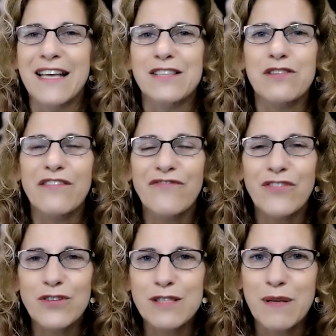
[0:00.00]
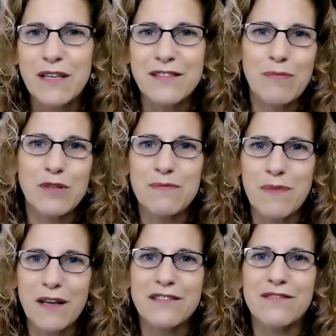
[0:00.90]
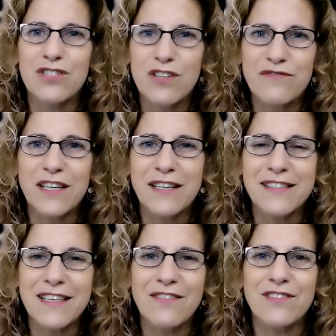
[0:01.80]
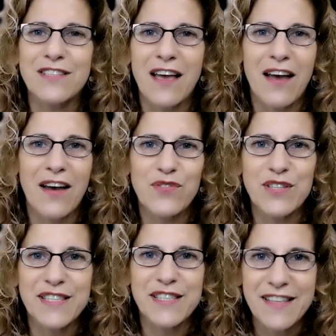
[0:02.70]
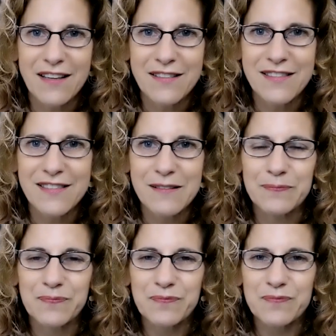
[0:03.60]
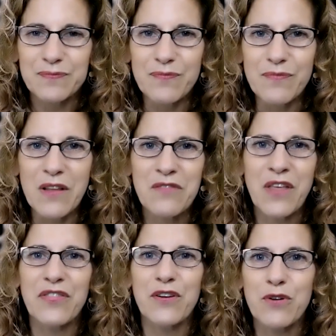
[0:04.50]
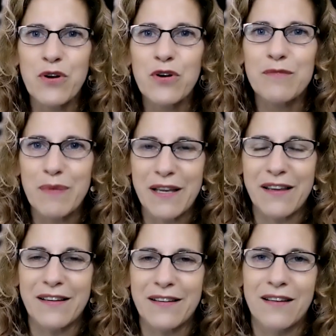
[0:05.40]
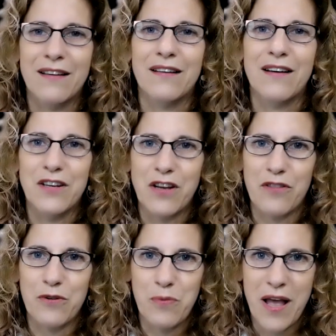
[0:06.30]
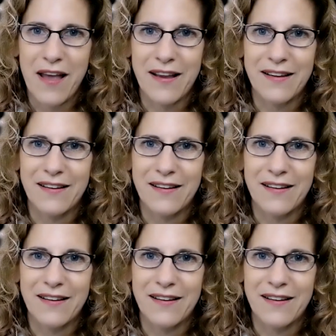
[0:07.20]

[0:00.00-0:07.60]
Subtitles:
So the first piece to perspective shifting is even to have this sense that there could be another way.